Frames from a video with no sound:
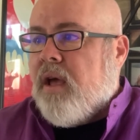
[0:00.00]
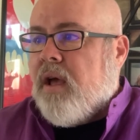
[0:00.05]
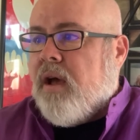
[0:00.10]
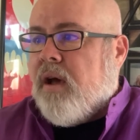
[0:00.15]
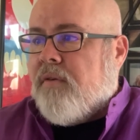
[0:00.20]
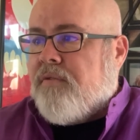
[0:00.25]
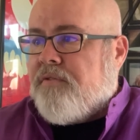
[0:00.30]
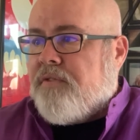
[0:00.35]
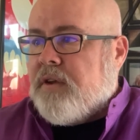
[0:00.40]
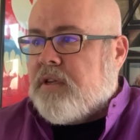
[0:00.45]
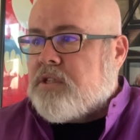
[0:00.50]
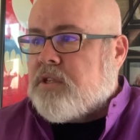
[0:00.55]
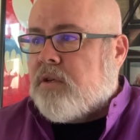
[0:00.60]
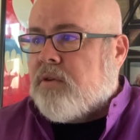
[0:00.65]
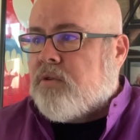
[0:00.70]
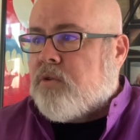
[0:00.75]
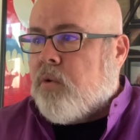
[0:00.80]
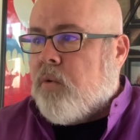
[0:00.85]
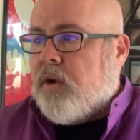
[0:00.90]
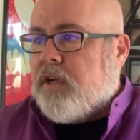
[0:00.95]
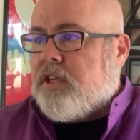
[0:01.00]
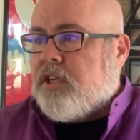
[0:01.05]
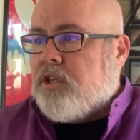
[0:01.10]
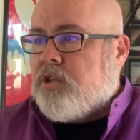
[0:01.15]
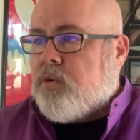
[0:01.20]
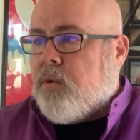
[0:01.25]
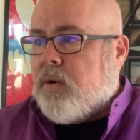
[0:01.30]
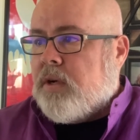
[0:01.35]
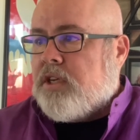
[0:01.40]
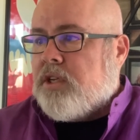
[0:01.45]
of fiscal
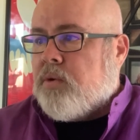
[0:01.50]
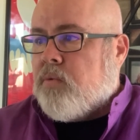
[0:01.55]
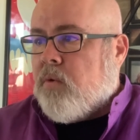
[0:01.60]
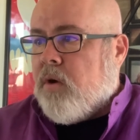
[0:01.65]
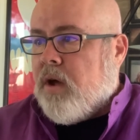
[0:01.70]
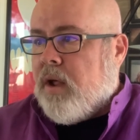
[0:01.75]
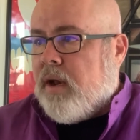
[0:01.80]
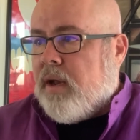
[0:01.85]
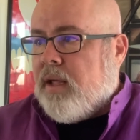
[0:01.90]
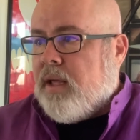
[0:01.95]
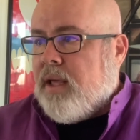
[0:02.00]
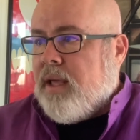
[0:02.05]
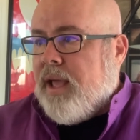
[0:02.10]
2021.